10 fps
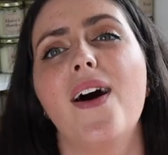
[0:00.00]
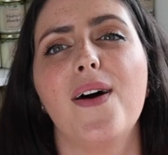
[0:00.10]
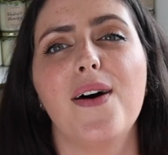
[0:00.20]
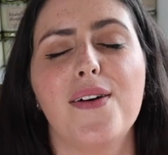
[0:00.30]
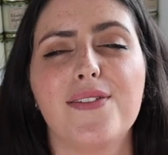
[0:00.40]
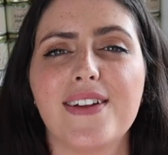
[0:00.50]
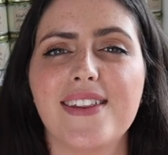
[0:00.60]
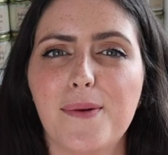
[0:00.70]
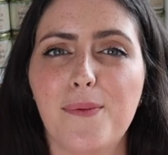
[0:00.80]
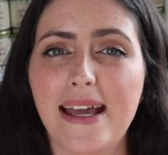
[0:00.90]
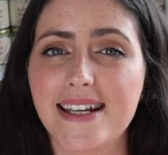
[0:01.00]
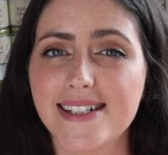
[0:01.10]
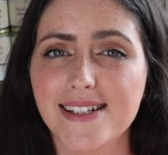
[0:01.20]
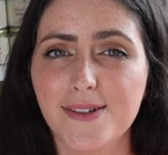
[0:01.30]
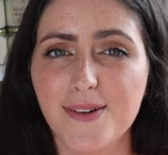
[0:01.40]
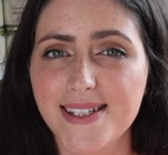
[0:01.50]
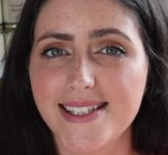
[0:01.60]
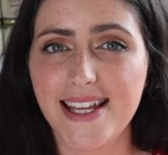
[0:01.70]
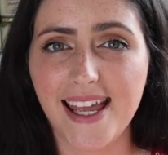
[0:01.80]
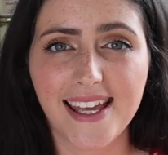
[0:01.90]
of wicks not
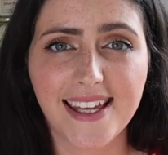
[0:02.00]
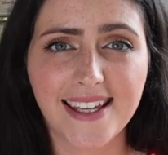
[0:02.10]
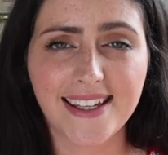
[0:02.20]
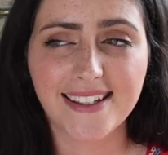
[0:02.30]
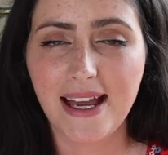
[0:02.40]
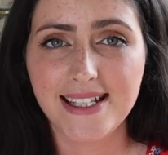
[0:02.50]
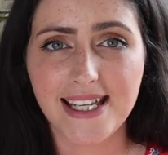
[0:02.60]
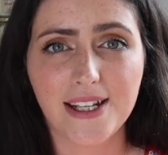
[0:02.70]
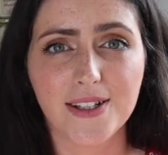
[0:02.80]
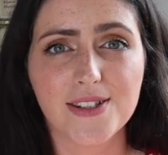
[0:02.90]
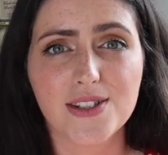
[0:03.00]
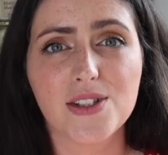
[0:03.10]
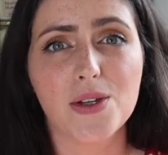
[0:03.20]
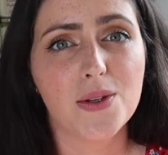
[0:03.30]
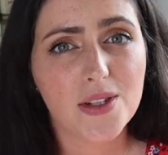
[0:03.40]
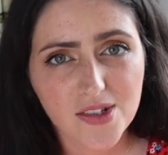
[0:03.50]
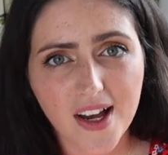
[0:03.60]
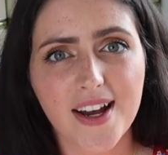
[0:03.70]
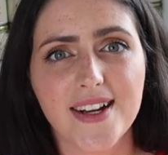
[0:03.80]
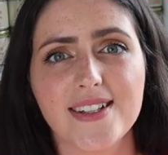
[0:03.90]
staying adhered to the
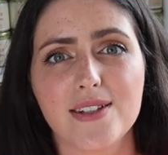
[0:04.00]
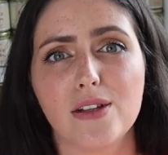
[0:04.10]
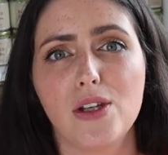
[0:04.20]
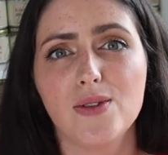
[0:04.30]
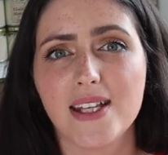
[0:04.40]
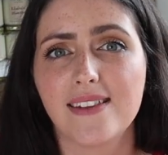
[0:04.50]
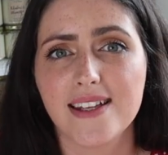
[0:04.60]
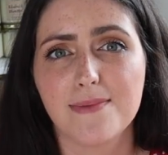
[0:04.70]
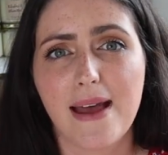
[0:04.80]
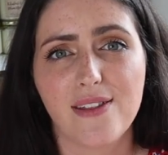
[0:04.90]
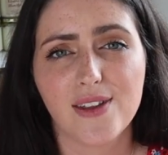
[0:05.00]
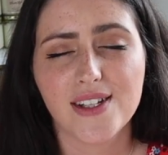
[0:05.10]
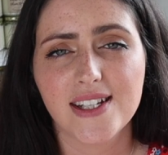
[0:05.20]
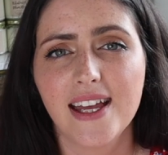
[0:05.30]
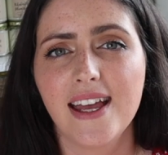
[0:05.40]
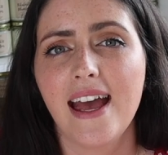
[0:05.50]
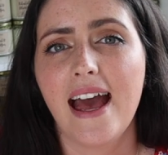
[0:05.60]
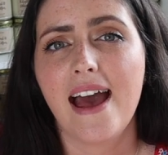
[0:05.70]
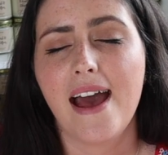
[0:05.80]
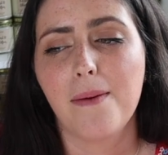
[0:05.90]
jars using this method,
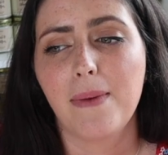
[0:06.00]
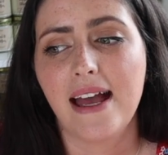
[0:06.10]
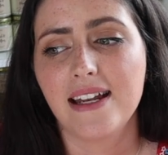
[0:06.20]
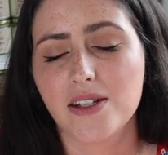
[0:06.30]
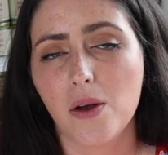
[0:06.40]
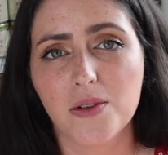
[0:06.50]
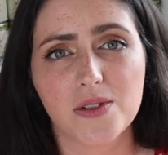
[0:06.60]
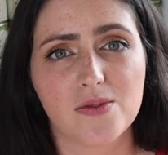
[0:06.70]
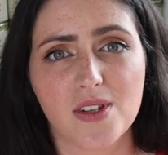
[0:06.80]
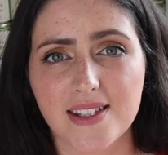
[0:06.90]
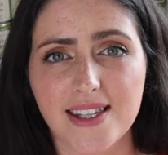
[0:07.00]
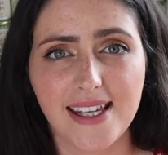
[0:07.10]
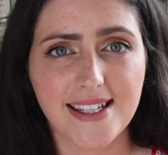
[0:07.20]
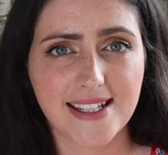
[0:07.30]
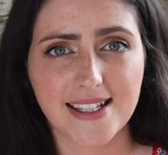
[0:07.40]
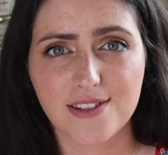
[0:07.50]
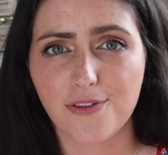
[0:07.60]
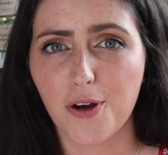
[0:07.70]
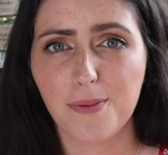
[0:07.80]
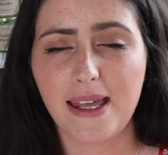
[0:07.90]
and it's also just the easiest
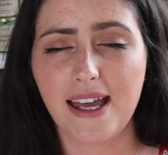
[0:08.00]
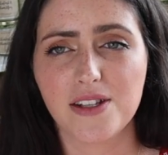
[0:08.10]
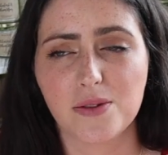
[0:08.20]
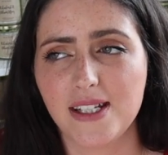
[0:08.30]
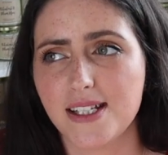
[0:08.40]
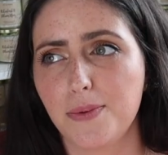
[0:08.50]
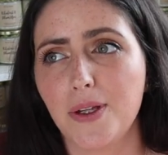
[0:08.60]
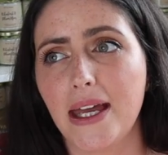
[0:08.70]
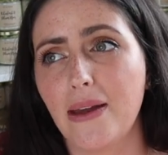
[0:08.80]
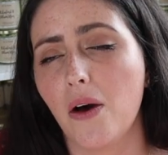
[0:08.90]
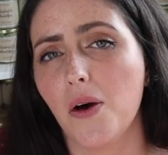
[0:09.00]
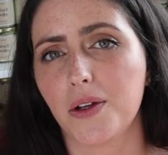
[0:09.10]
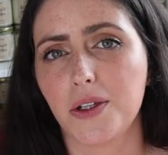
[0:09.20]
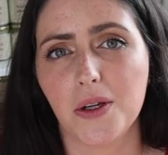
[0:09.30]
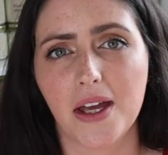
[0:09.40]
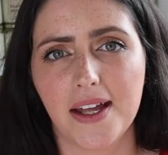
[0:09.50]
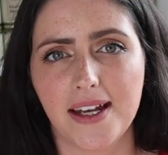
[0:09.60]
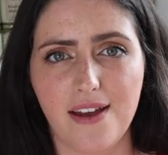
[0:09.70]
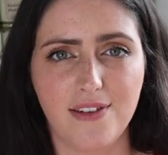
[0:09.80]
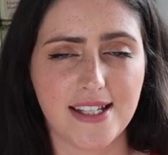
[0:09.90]
for me. I don't need to pull out a hot glue
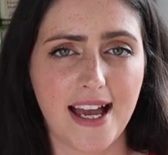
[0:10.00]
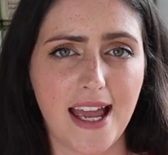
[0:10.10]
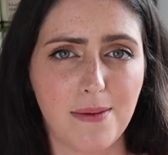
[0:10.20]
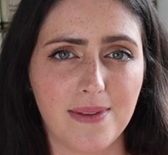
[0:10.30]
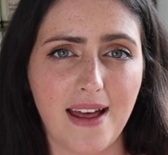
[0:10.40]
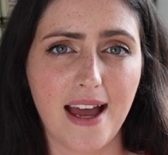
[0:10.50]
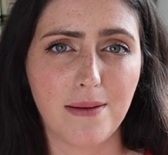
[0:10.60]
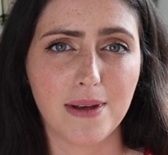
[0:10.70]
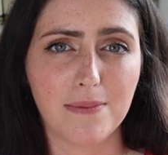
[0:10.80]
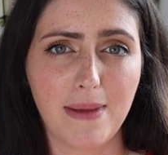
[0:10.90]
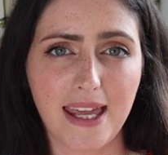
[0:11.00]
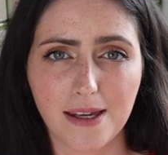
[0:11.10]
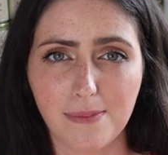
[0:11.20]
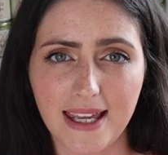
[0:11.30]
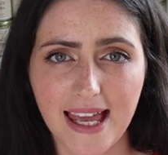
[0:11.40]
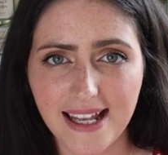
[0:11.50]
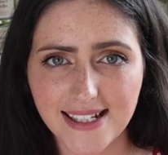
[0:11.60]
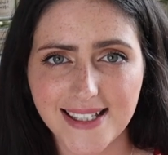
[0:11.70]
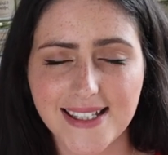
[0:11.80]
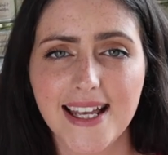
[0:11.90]
gun every time that I'm making my
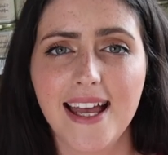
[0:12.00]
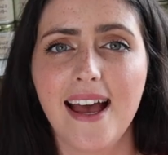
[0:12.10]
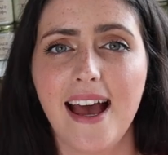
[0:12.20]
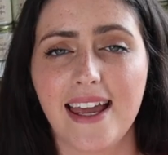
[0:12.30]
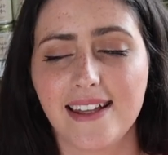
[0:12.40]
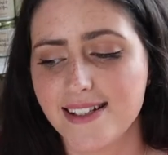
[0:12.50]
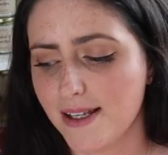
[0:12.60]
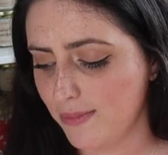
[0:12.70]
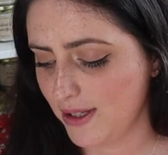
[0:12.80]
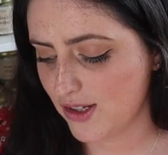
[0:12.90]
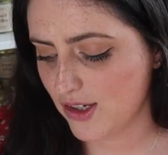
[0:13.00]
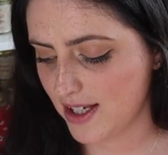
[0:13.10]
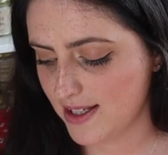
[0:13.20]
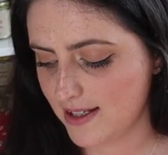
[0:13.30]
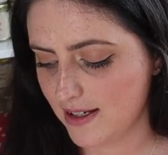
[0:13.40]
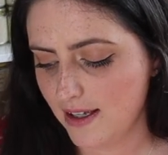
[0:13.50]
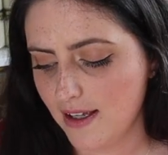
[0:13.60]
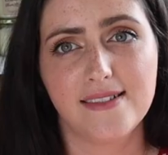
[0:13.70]
candles. I can simply just